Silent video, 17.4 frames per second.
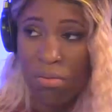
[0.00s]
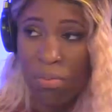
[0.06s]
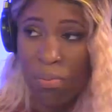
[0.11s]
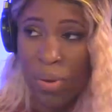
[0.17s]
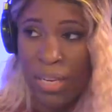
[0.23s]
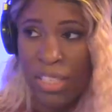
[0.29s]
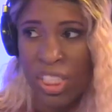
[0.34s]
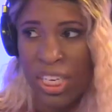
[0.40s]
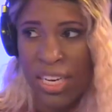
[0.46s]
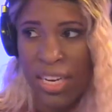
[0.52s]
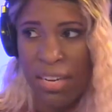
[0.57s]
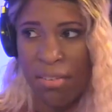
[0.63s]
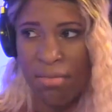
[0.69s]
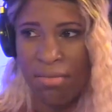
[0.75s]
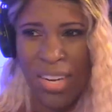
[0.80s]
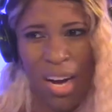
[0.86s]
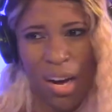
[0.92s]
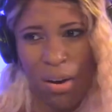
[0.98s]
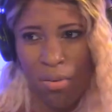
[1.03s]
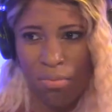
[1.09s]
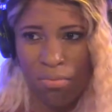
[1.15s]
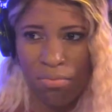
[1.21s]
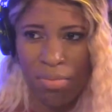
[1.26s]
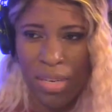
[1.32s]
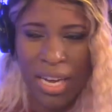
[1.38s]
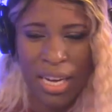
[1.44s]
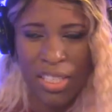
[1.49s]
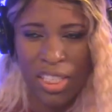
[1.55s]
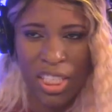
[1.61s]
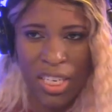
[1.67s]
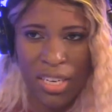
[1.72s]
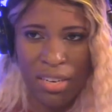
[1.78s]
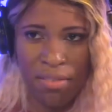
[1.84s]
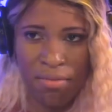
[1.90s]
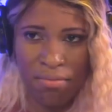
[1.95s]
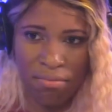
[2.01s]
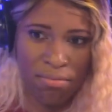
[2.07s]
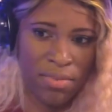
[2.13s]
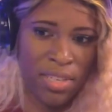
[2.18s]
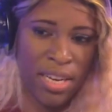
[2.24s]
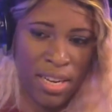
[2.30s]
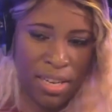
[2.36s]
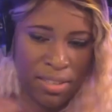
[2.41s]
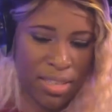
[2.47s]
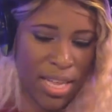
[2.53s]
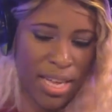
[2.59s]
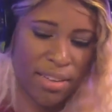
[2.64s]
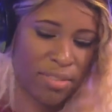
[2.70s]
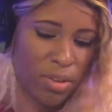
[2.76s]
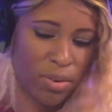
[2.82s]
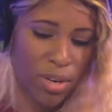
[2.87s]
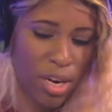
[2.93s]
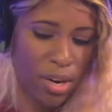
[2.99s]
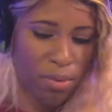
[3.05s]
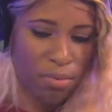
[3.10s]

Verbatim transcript: but because she did his thing, so no.